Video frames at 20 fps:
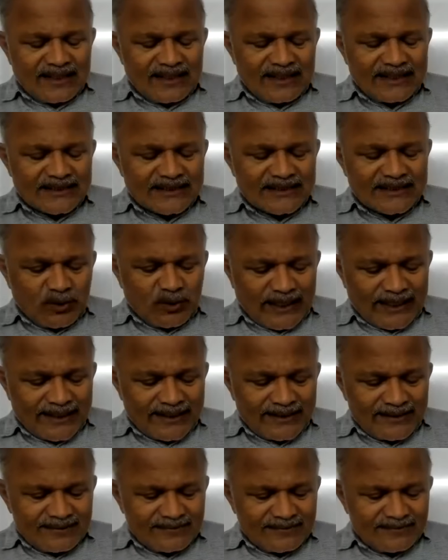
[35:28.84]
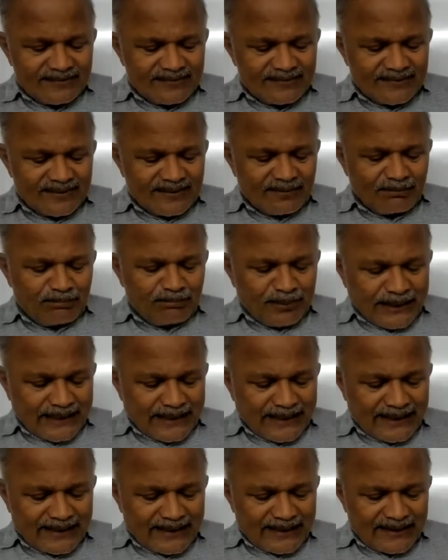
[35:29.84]
List 1,
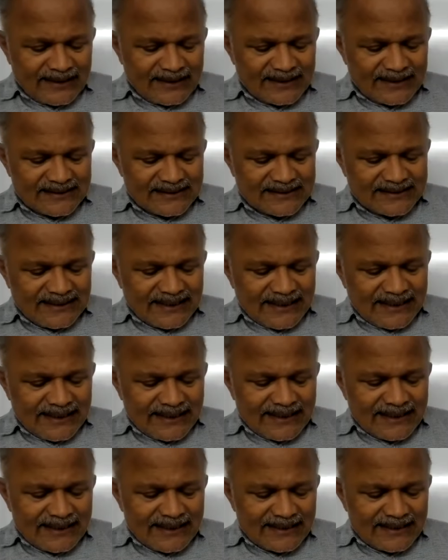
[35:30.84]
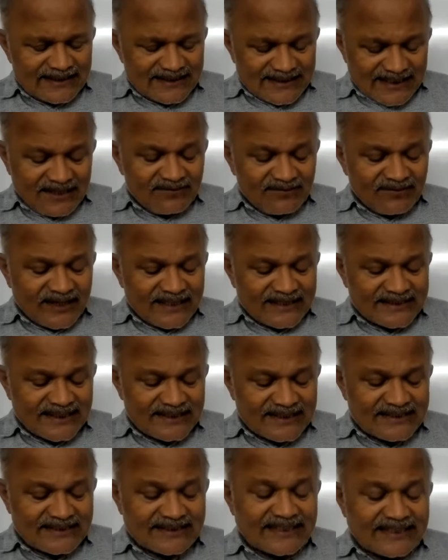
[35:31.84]
P, C
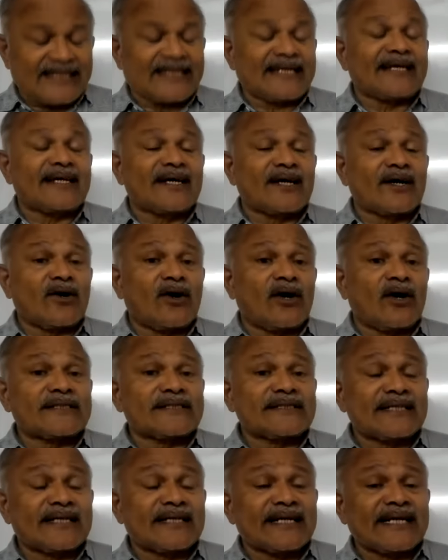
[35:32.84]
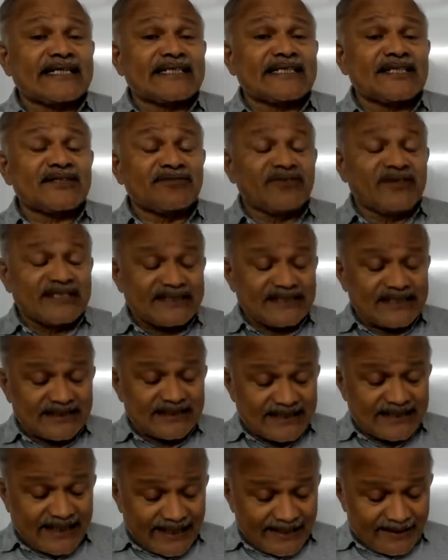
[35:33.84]
versus T, concentration versus
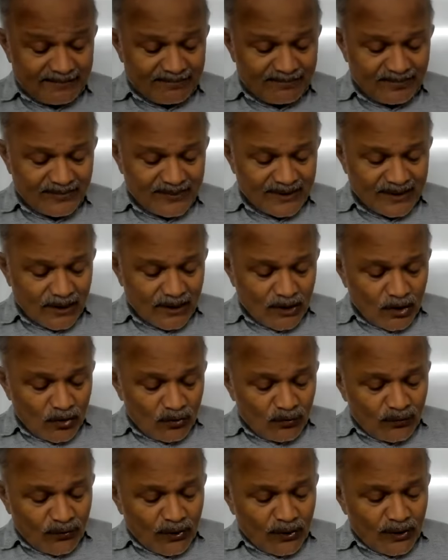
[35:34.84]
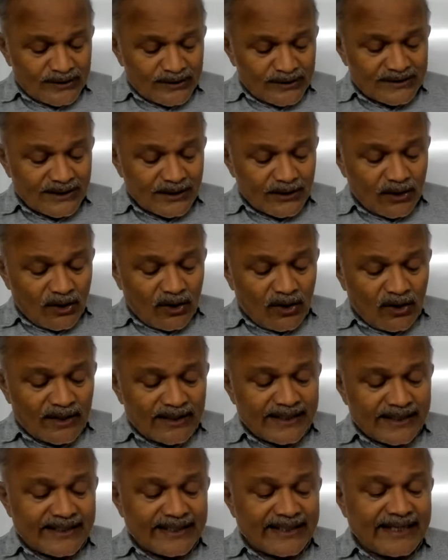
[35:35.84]
time for zero
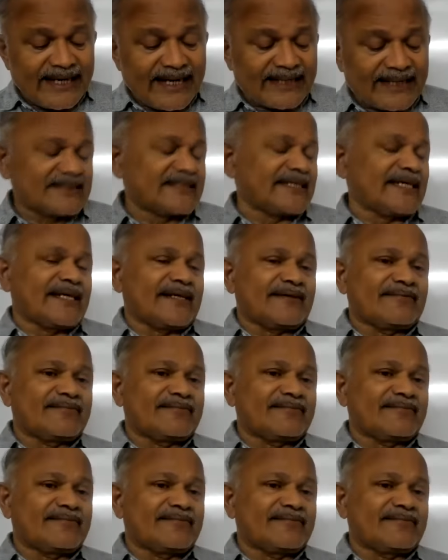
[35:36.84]
order reaction.